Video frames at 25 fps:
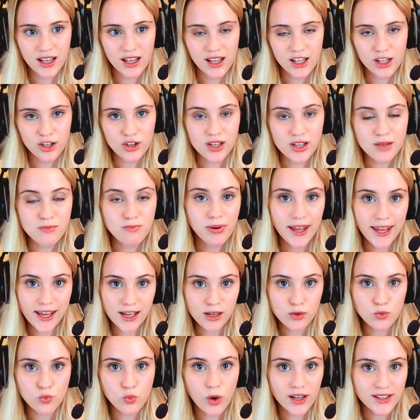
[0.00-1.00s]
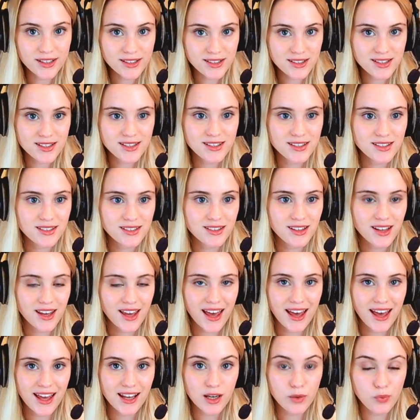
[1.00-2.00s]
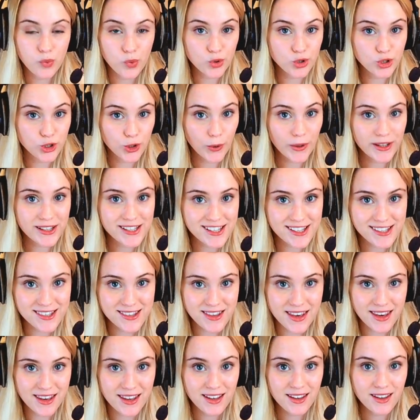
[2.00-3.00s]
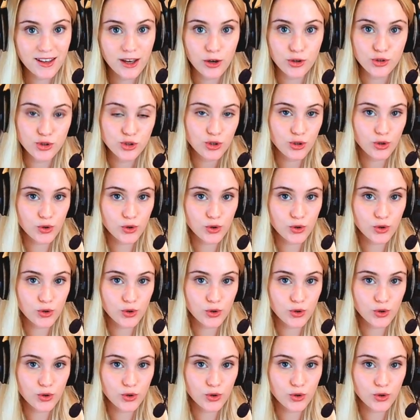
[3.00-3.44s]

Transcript: You can play it once, and it will do its thing, go to your